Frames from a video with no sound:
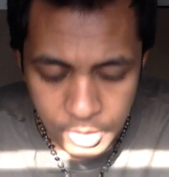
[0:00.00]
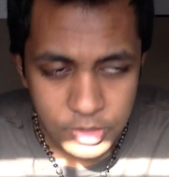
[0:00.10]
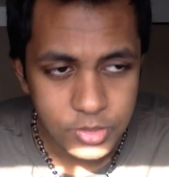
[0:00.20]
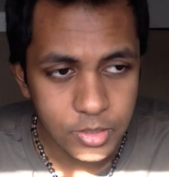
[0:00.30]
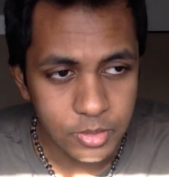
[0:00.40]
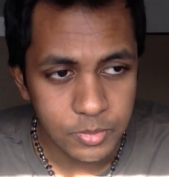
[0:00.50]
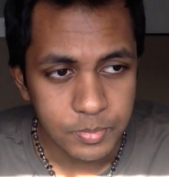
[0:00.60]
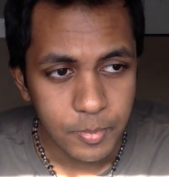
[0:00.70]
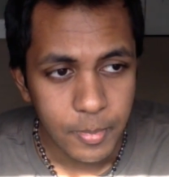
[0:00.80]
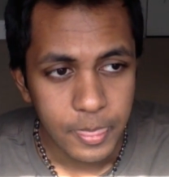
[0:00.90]
So
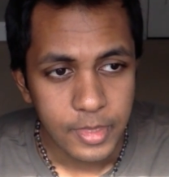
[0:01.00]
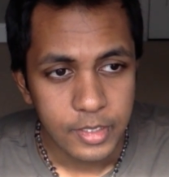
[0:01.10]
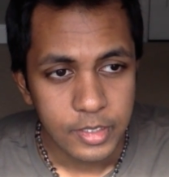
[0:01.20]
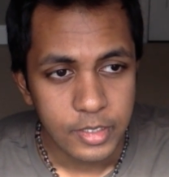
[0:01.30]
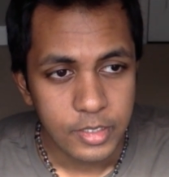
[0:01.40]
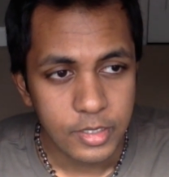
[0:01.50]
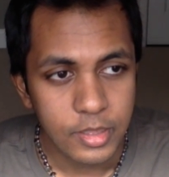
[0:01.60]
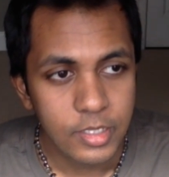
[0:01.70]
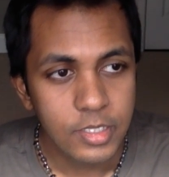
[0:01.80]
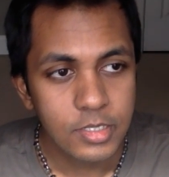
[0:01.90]

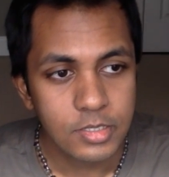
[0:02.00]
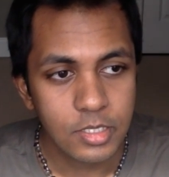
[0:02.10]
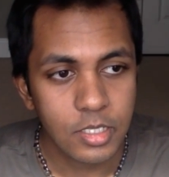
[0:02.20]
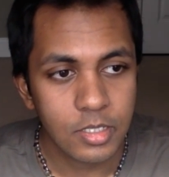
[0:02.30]
these,